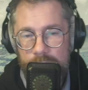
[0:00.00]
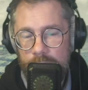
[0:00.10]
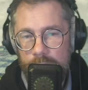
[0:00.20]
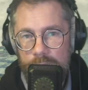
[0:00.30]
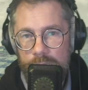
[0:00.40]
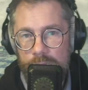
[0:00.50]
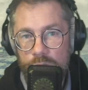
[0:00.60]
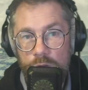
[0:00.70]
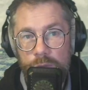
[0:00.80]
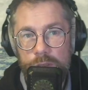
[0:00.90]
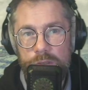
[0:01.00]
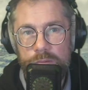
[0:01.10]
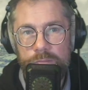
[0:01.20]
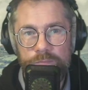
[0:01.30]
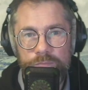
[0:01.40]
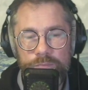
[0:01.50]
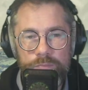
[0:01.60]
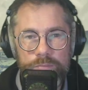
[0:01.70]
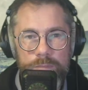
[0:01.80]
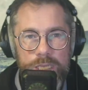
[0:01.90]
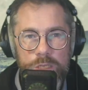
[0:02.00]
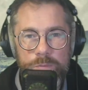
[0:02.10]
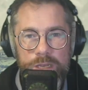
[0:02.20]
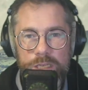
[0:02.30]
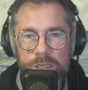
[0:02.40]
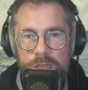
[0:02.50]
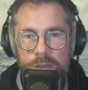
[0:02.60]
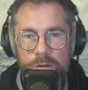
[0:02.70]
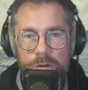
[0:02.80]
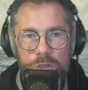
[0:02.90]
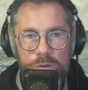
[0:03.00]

in the Troubles in the space of a year or so.